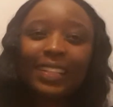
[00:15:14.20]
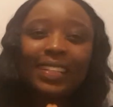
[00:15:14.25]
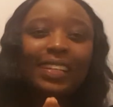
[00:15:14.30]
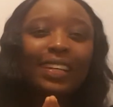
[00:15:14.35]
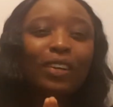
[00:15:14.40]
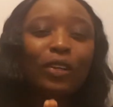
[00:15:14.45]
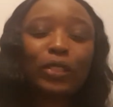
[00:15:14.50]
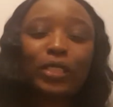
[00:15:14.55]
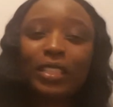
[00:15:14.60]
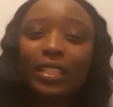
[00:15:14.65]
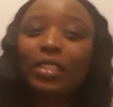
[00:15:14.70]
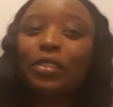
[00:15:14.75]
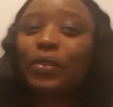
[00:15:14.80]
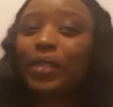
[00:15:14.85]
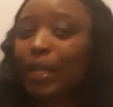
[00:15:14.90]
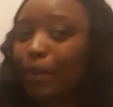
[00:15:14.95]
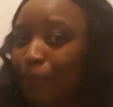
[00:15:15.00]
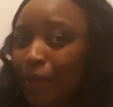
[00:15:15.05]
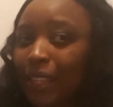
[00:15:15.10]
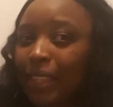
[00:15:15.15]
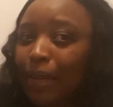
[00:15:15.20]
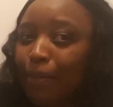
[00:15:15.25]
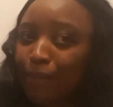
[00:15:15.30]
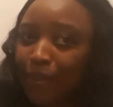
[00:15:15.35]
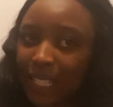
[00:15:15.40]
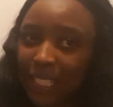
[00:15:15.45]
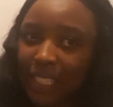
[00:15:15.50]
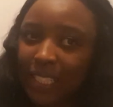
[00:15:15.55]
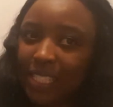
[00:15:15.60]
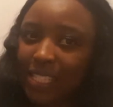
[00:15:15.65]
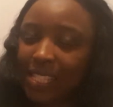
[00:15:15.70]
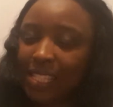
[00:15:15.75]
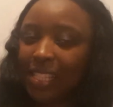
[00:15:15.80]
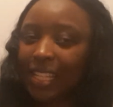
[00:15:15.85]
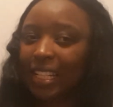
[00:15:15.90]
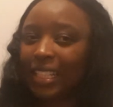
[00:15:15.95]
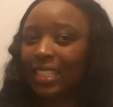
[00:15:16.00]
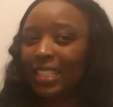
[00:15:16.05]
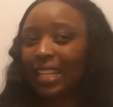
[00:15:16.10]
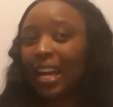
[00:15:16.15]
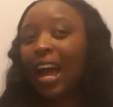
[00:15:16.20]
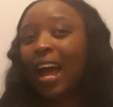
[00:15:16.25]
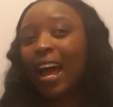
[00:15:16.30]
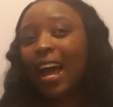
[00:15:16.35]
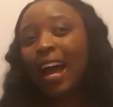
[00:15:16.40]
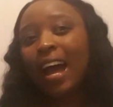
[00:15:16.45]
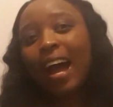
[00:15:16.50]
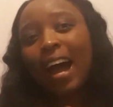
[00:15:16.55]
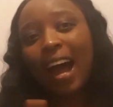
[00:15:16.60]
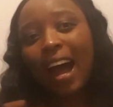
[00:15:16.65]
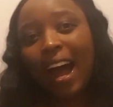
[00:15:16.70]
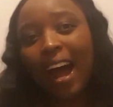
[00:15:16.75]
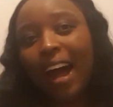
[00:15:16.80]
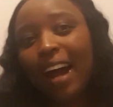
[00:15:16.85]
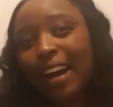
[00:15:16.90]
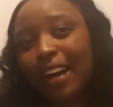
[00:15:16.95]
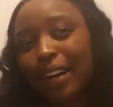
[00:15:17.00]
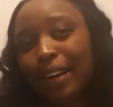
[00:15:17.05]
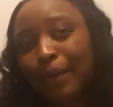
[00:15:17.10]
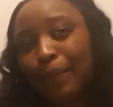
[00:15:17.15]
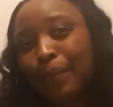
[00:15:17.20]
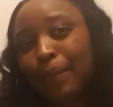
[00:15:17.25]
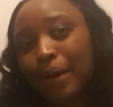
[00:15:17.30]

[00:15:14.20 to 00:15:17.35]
continue keeping the measures that are